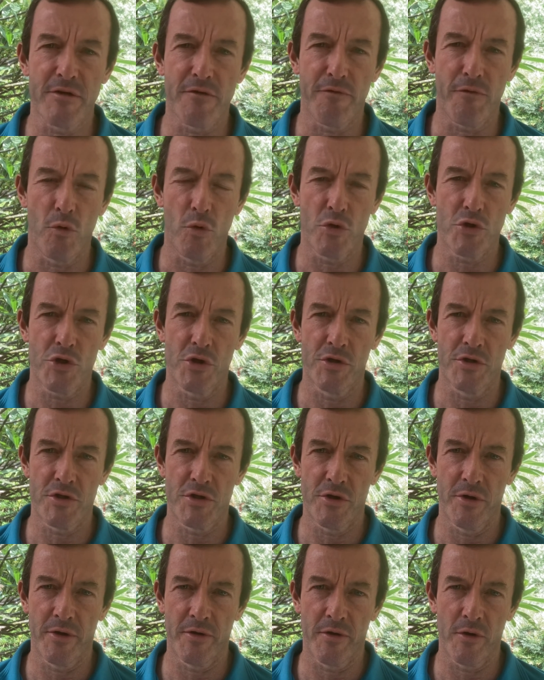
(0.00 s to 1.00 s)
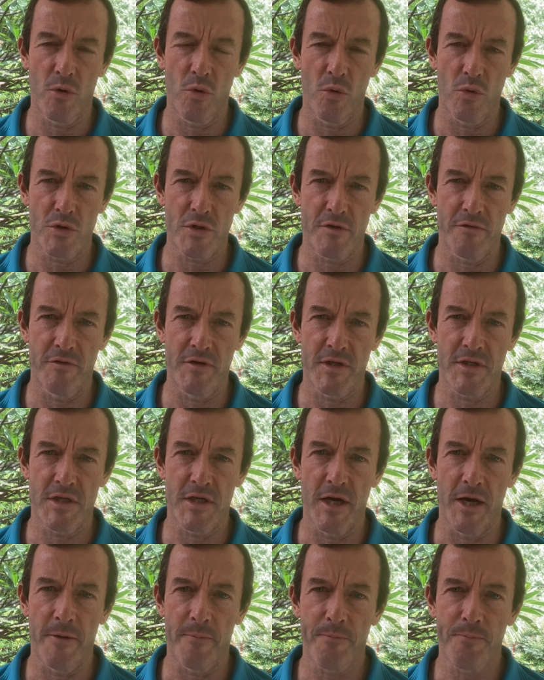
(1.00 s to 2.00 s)
fortunes during the course of this
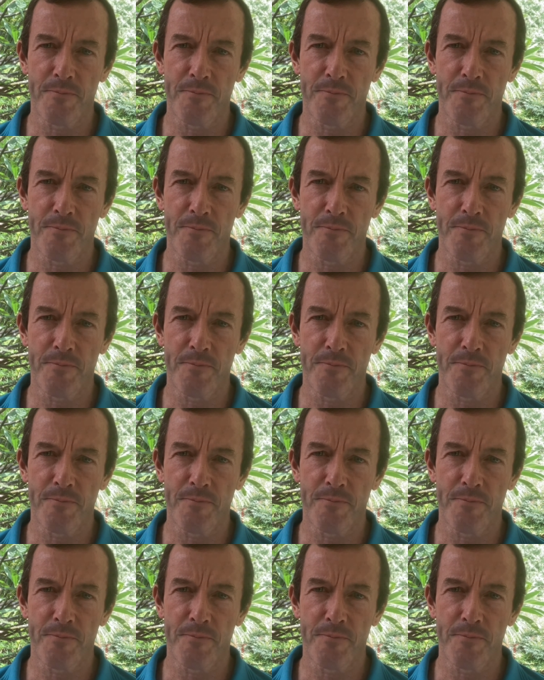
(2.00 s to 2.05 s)
year.